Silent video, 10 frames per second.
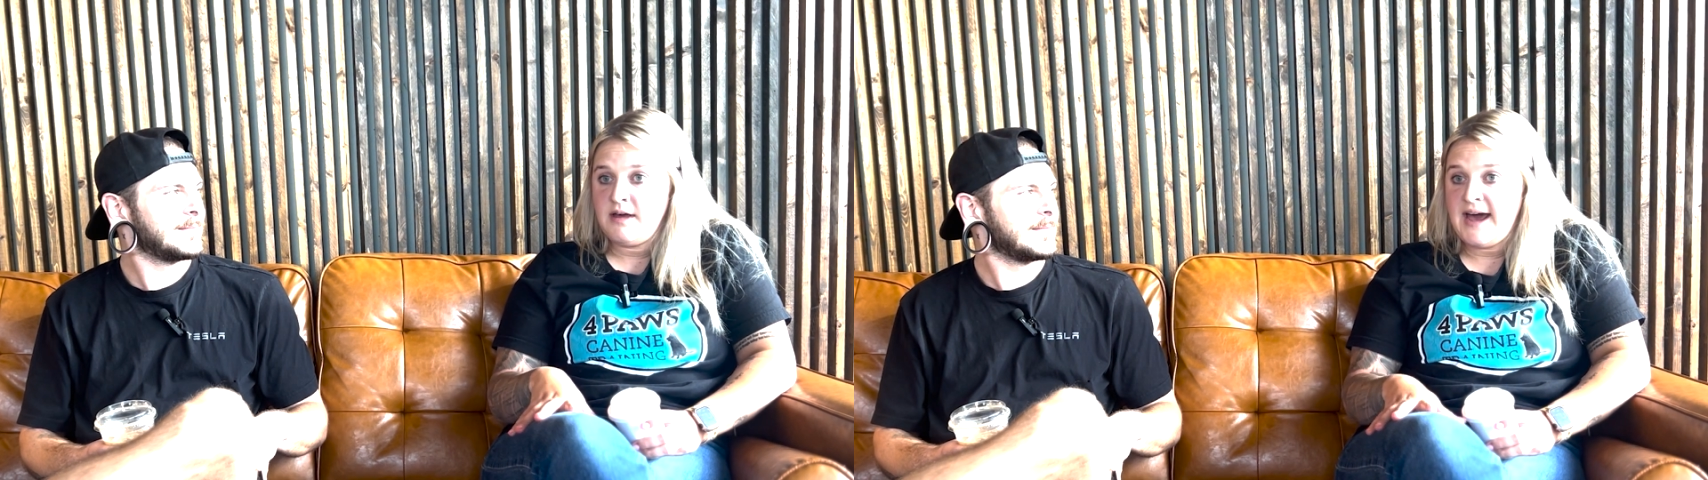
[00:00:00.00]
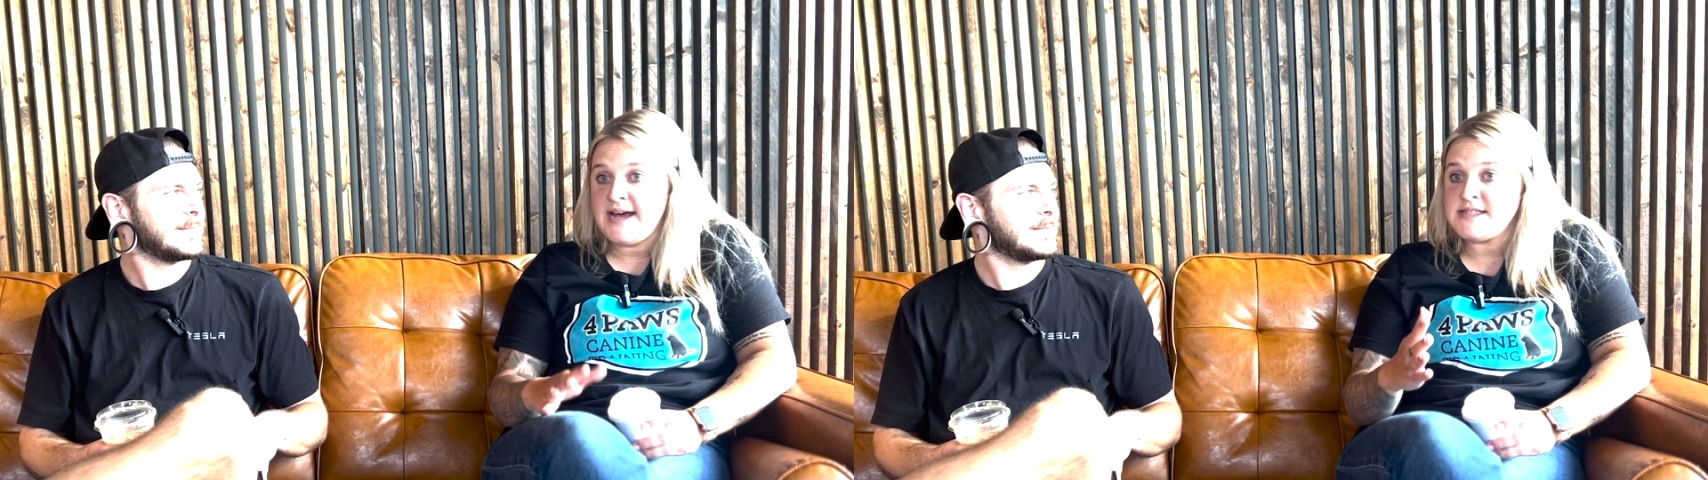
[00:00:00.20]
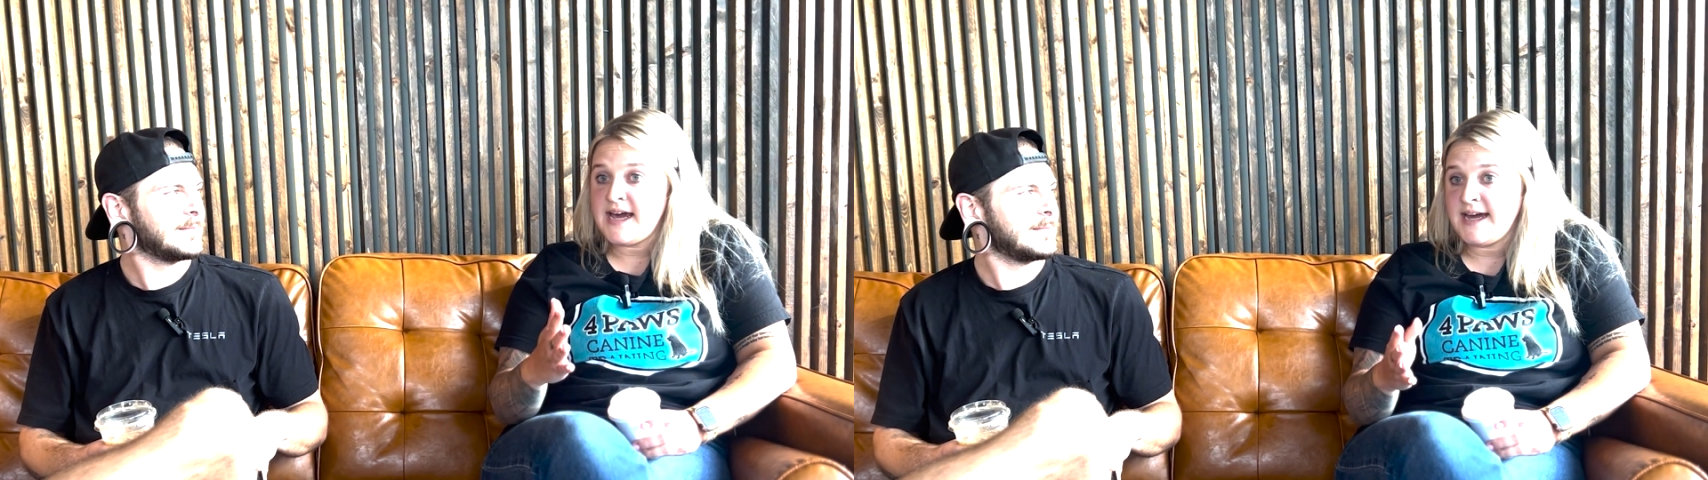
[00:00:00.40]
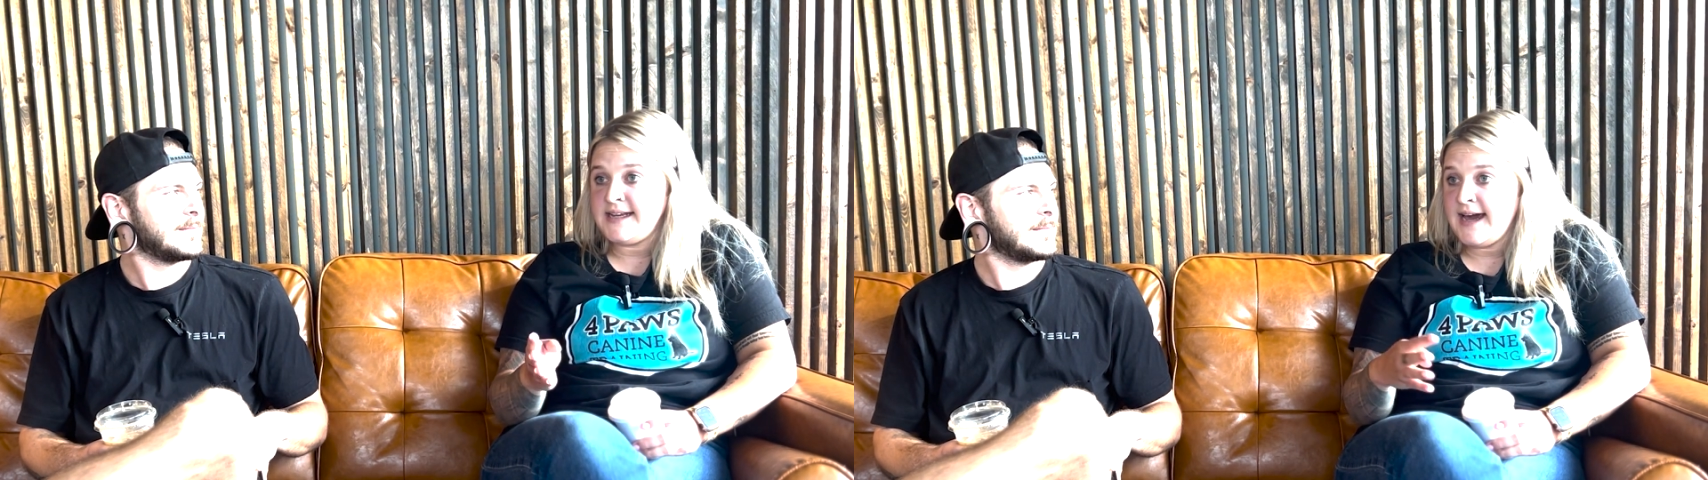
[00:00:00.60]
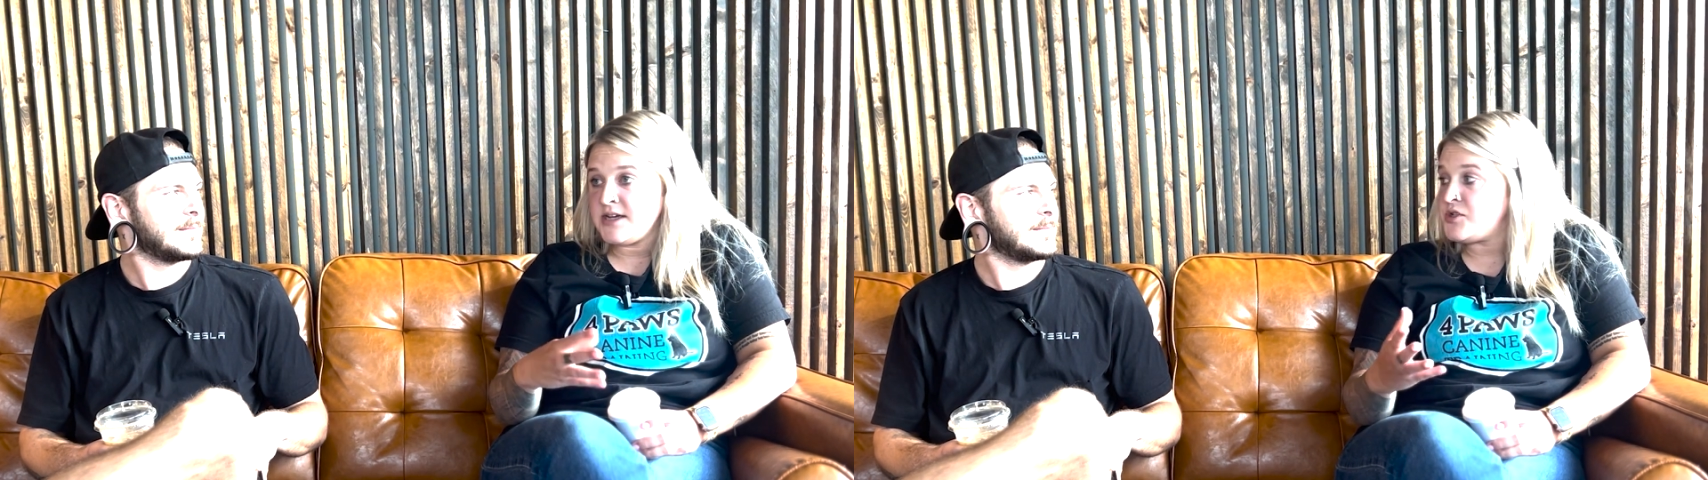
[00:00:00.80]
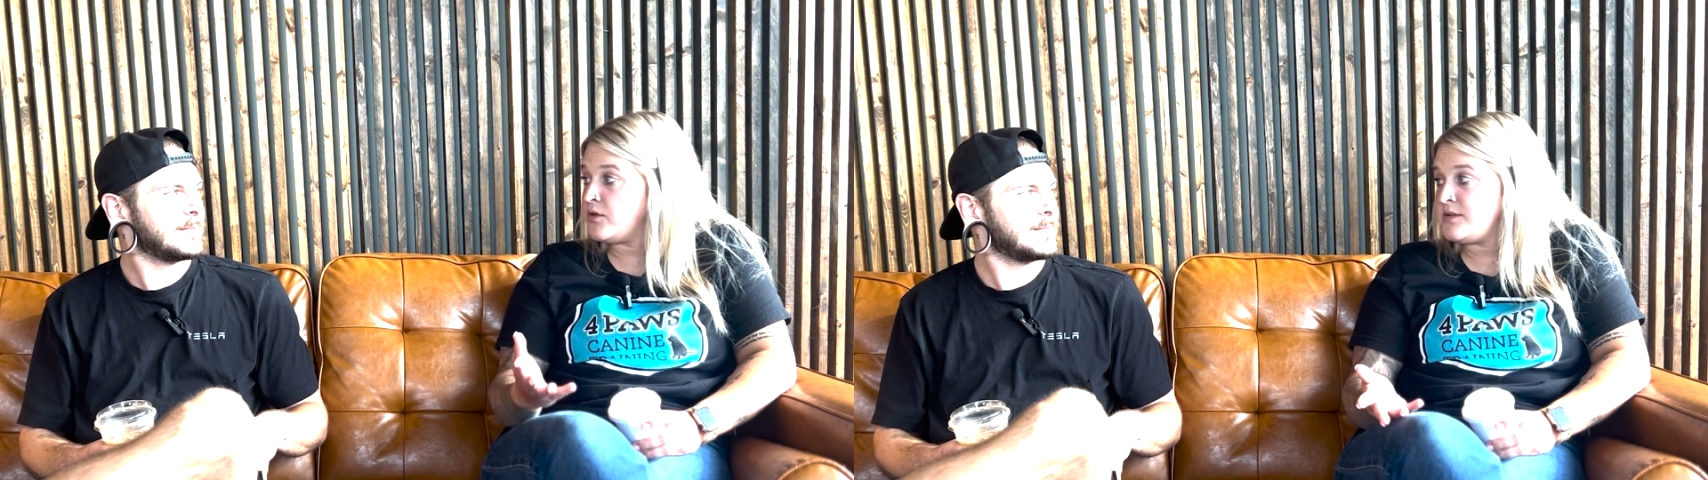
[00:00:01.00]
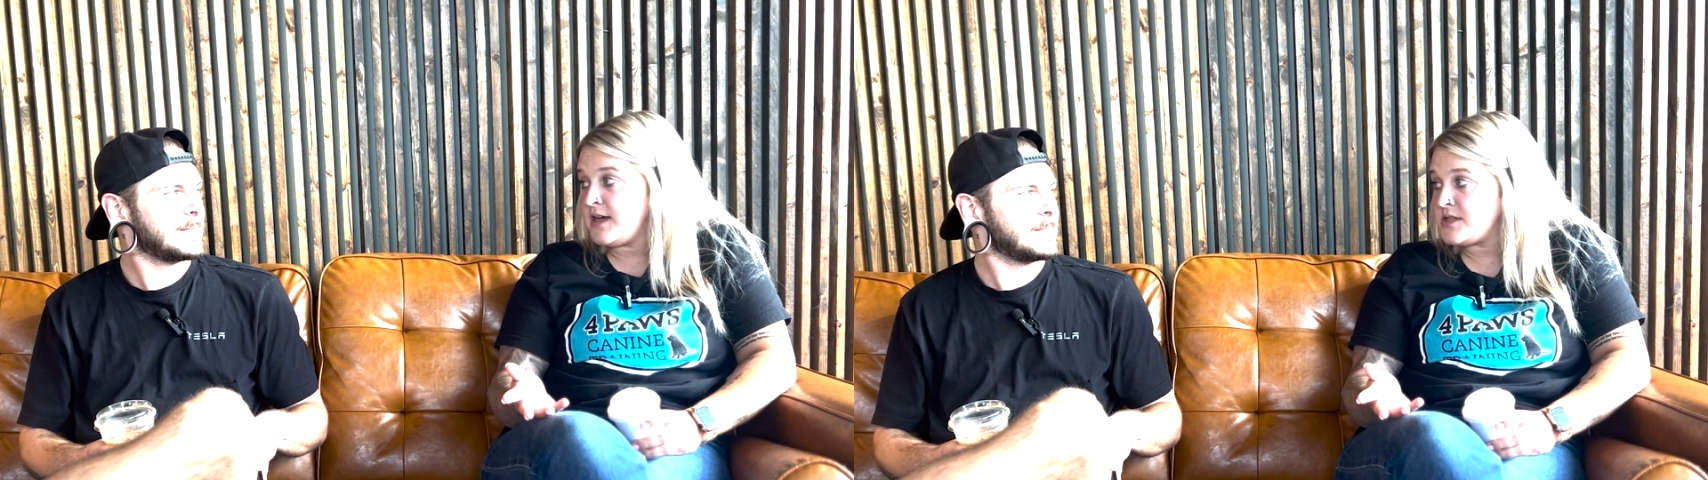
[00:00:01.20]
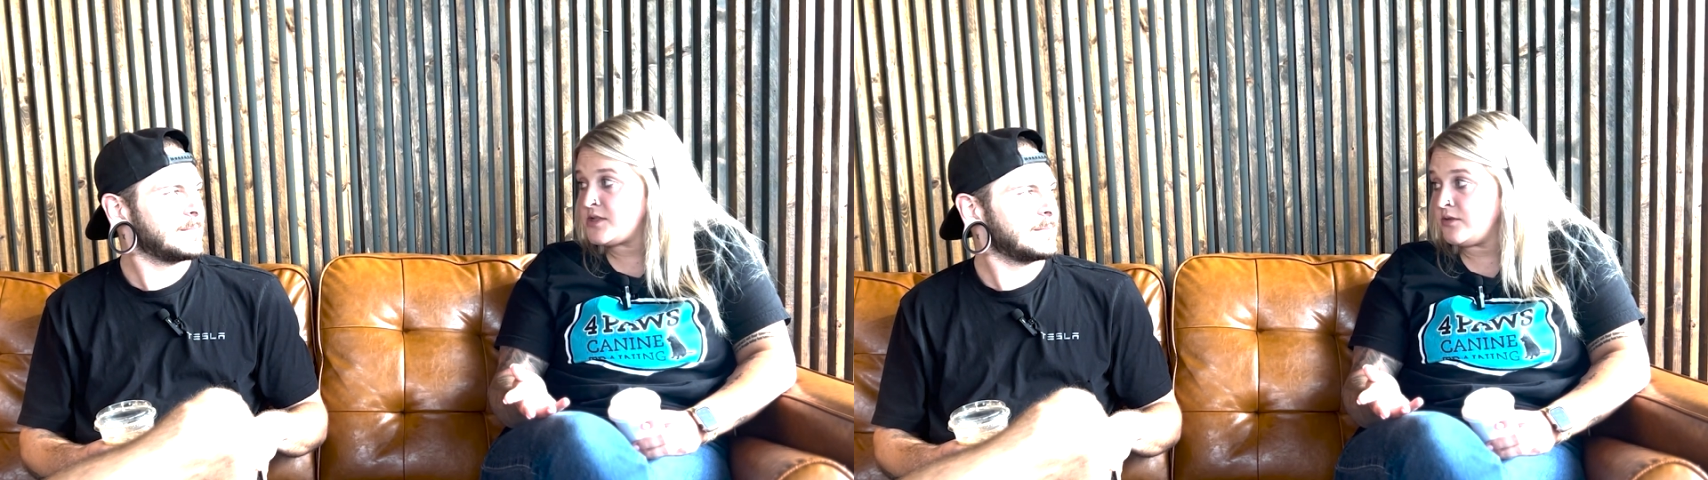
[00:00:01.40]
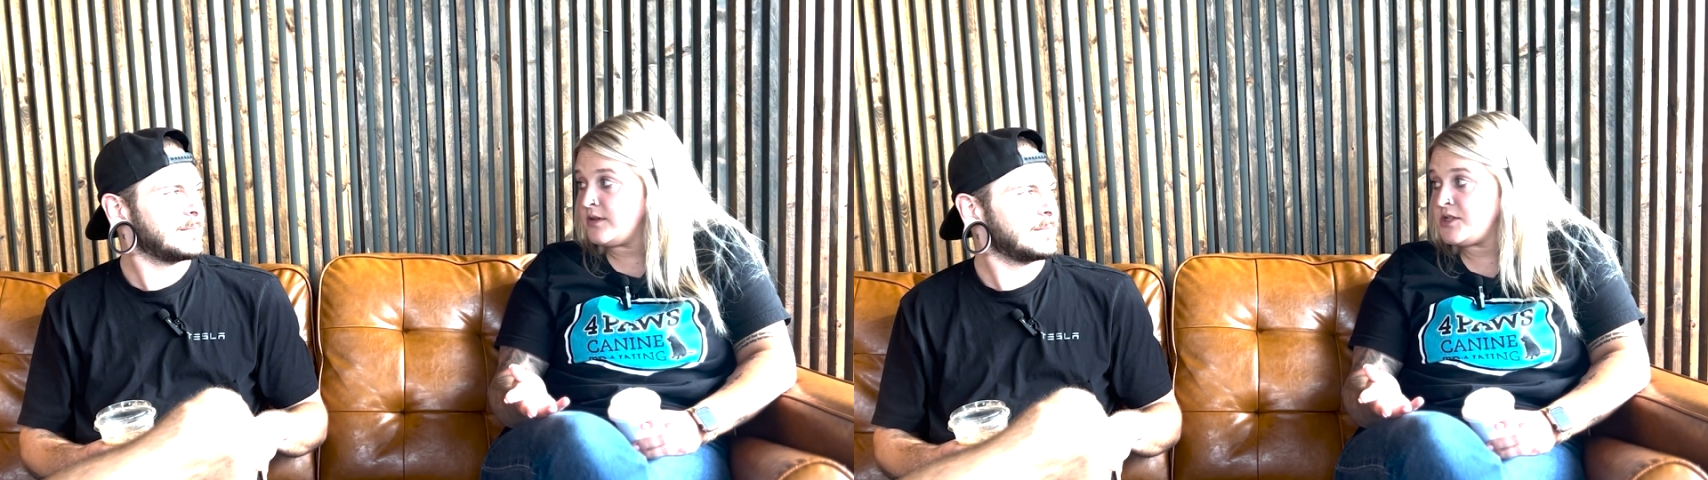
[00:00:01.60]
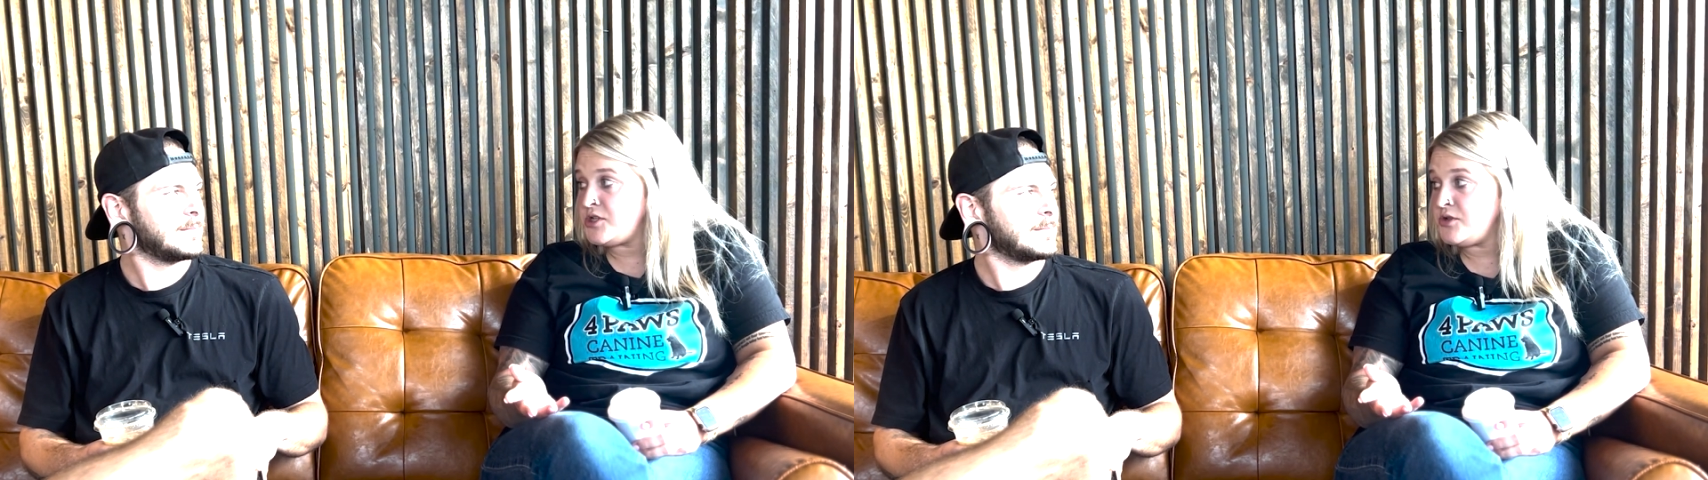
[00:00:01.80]
has had
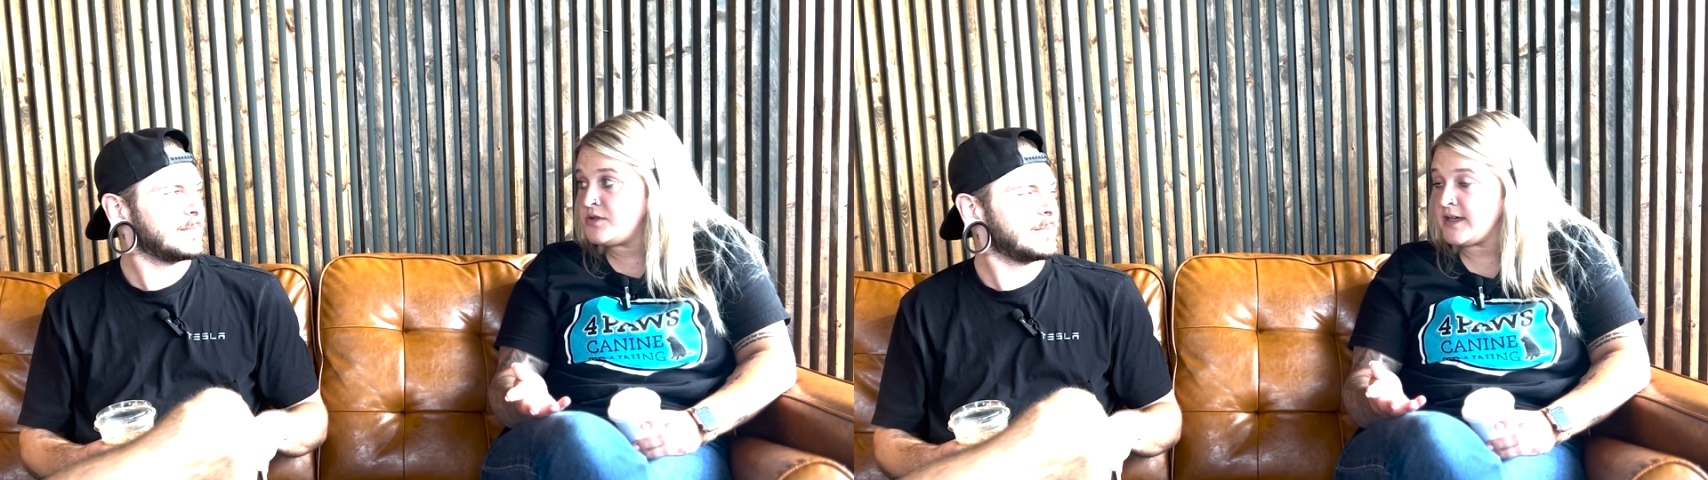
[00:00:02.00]
gastrointestinal issues,